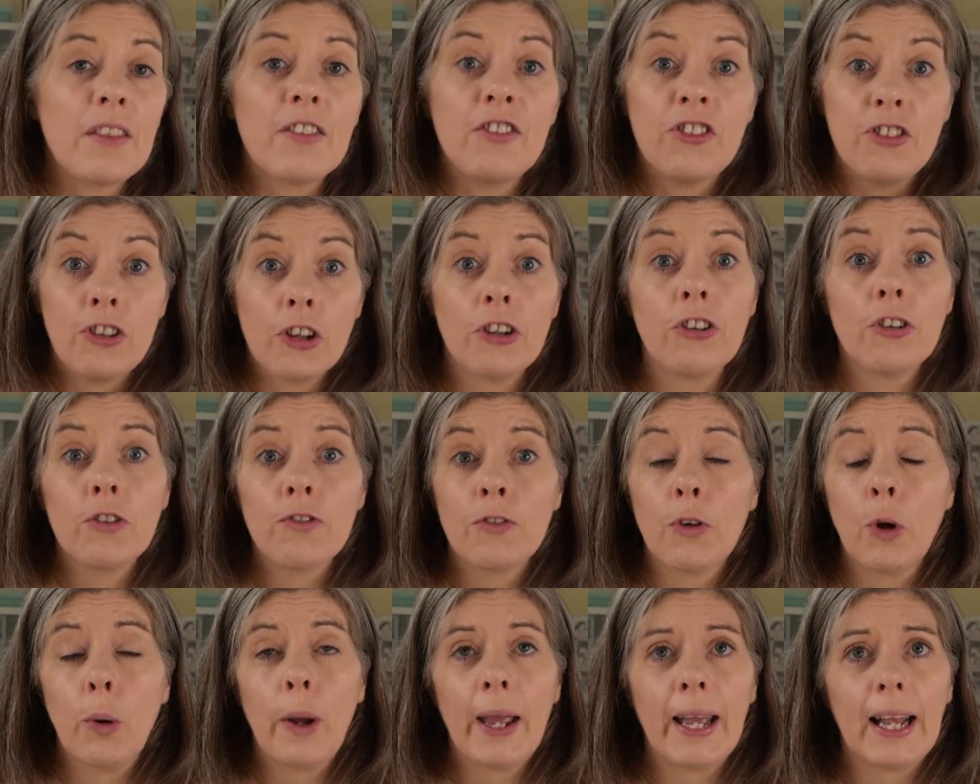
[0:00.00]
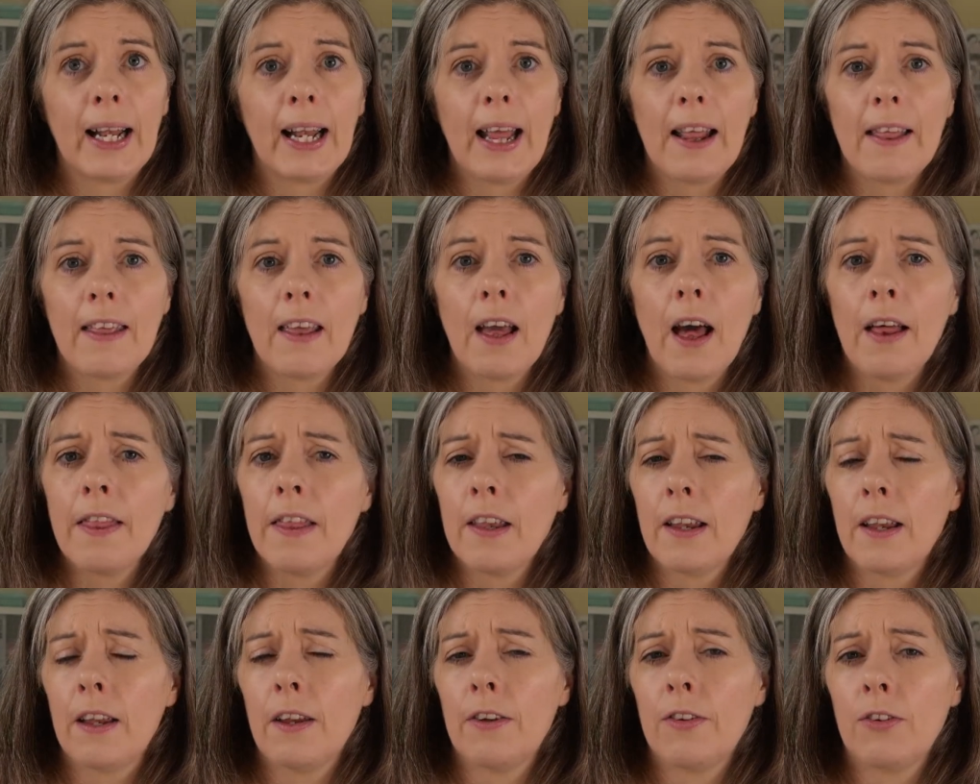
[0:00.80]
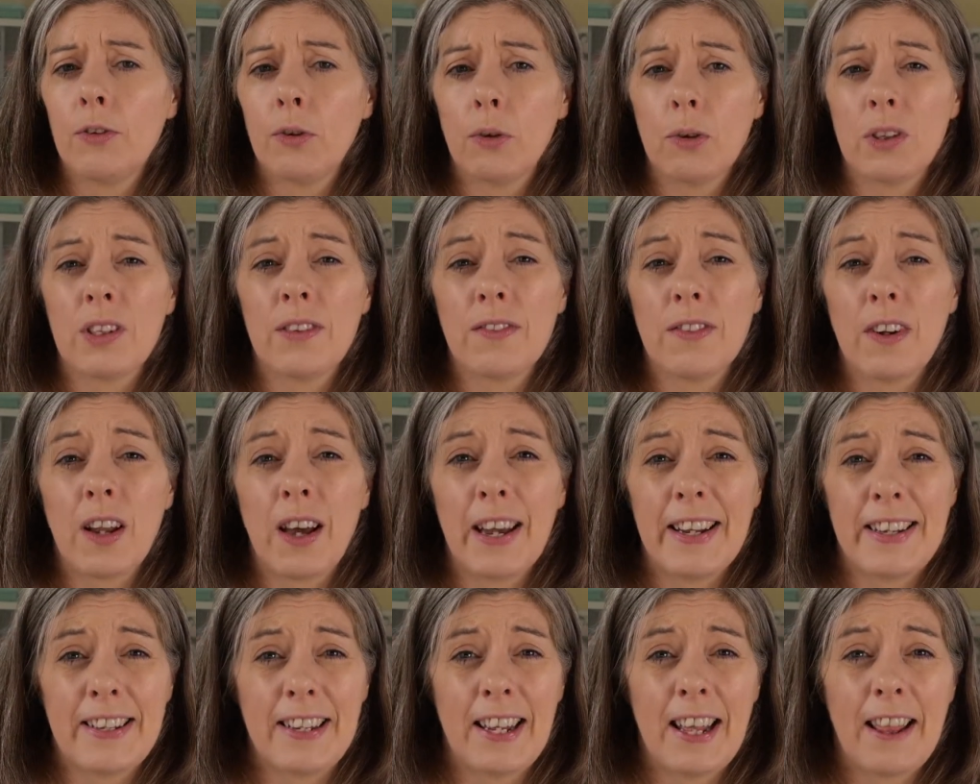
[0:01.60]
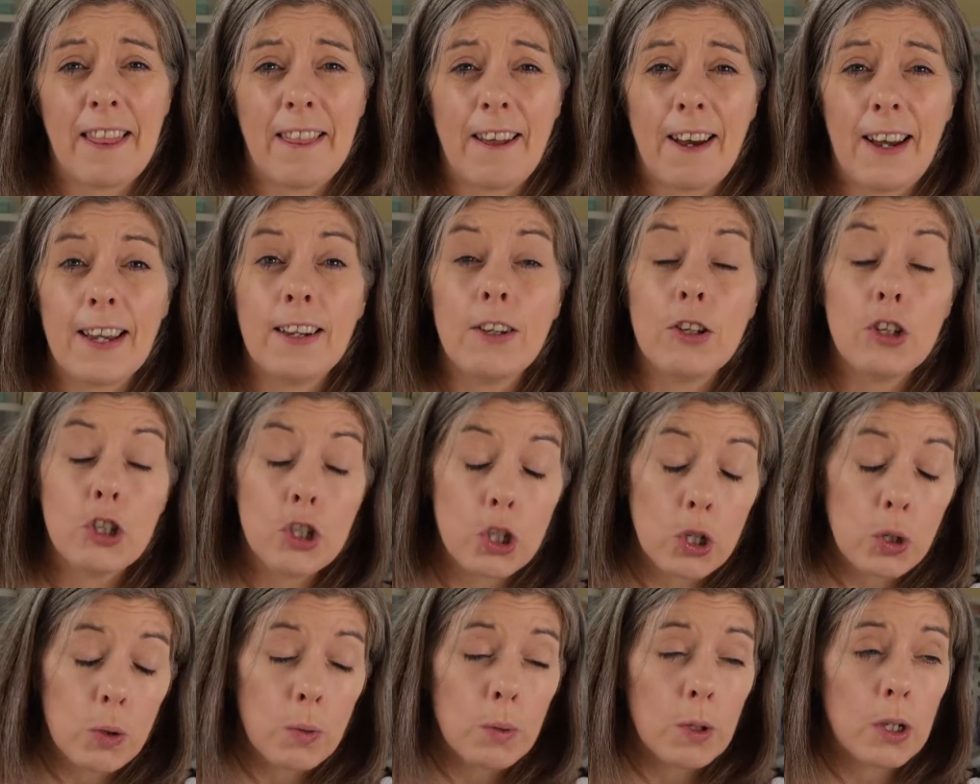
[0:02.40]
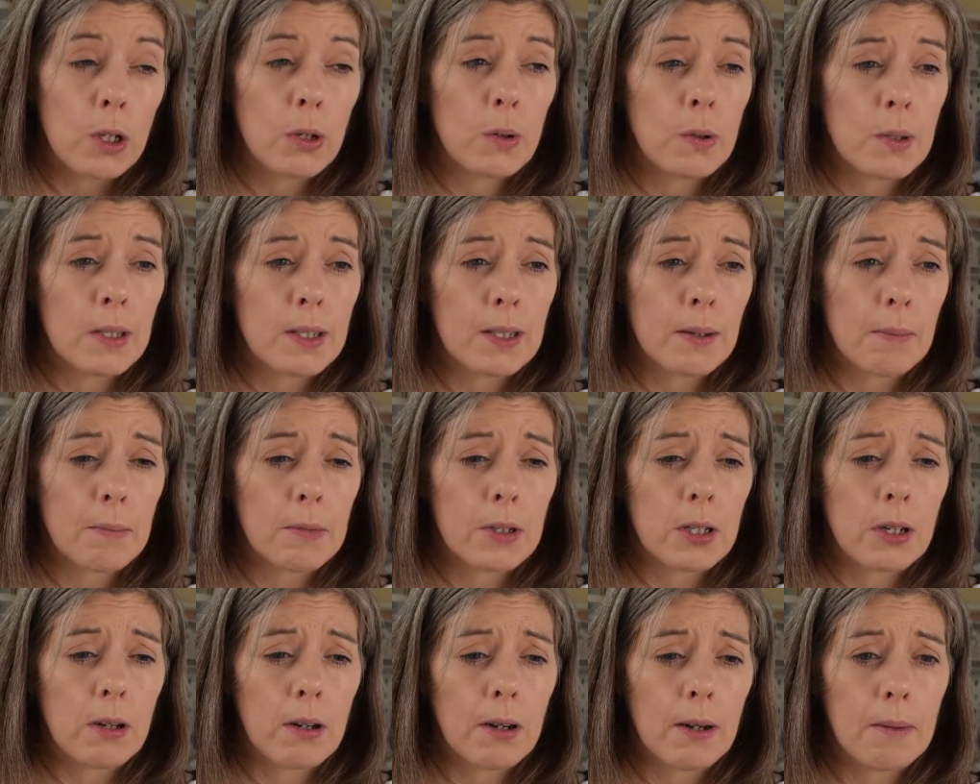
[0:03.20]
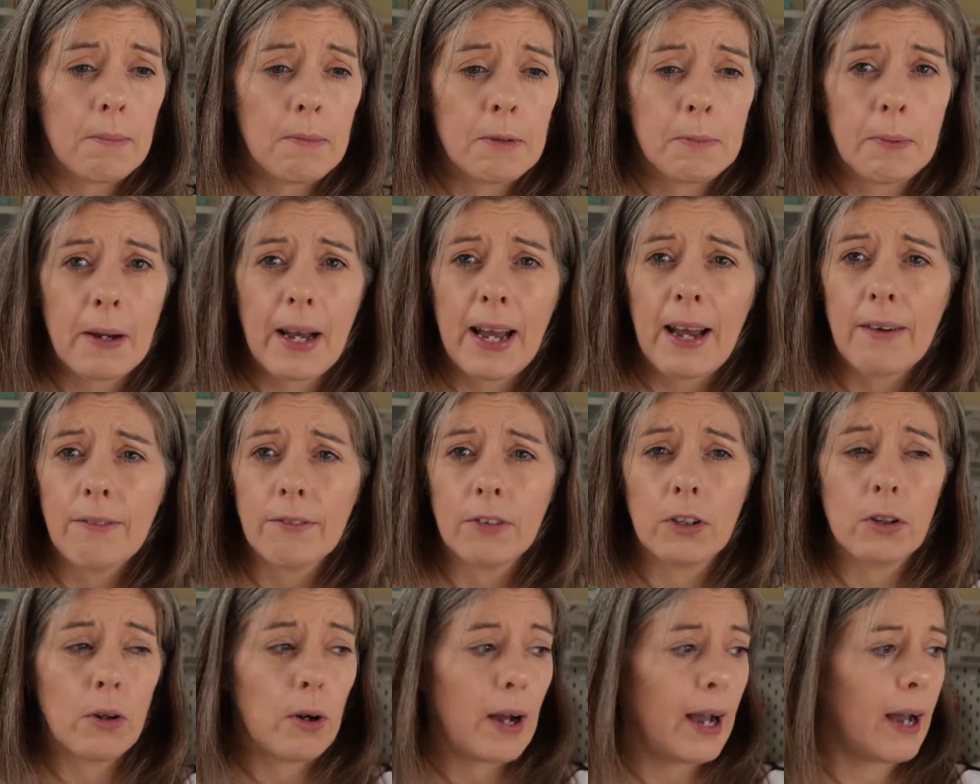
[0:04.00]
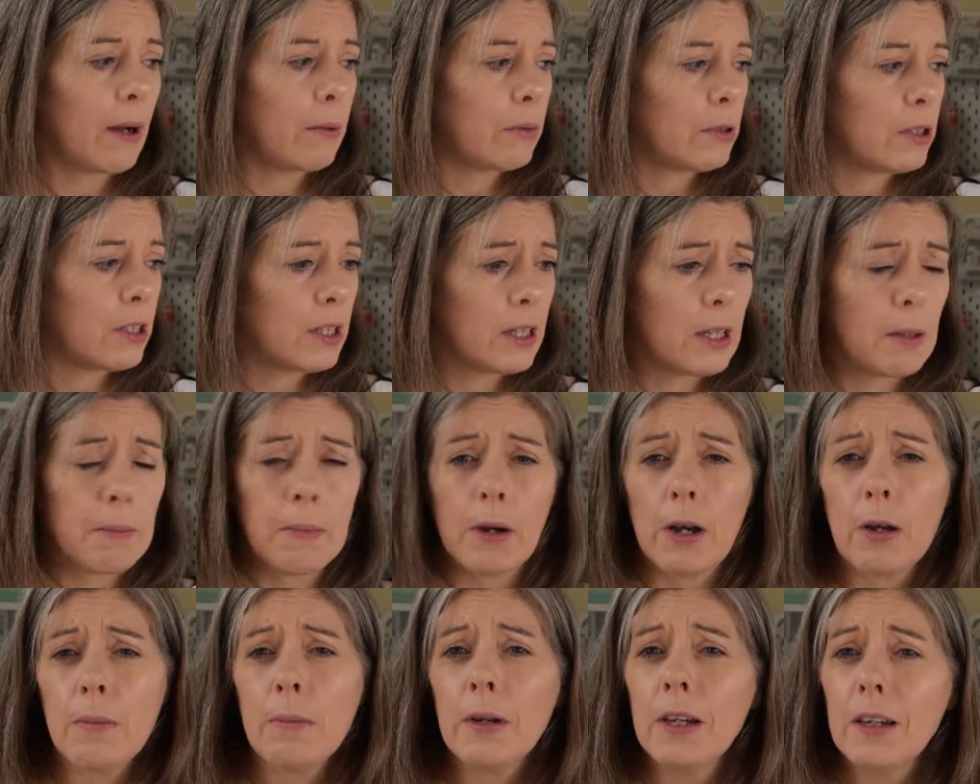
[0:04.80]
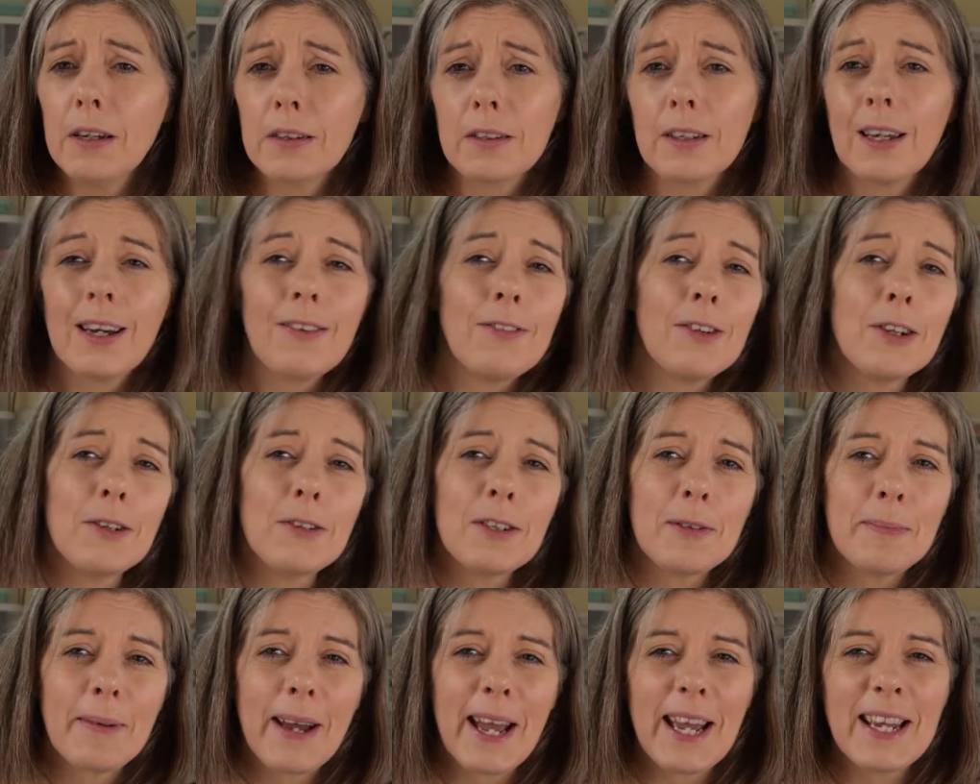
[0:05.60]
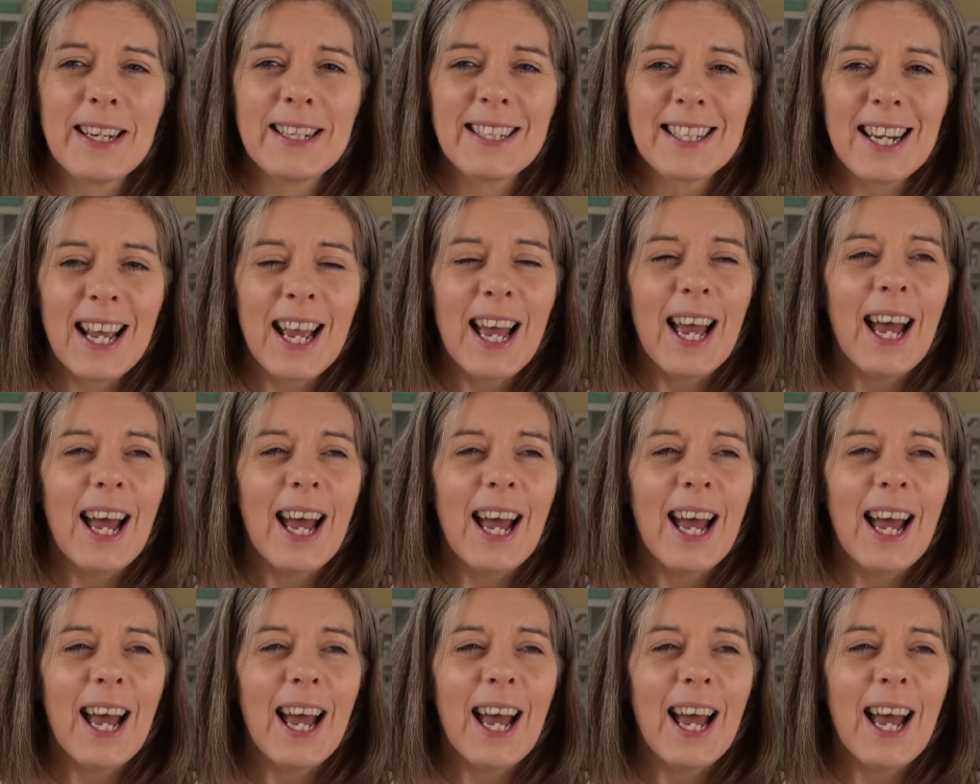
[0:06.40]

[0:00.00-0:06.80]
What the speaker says: Just quickly, the other sort of lighting that I do use sometimes, but I haven't got out at the moment because I have no space,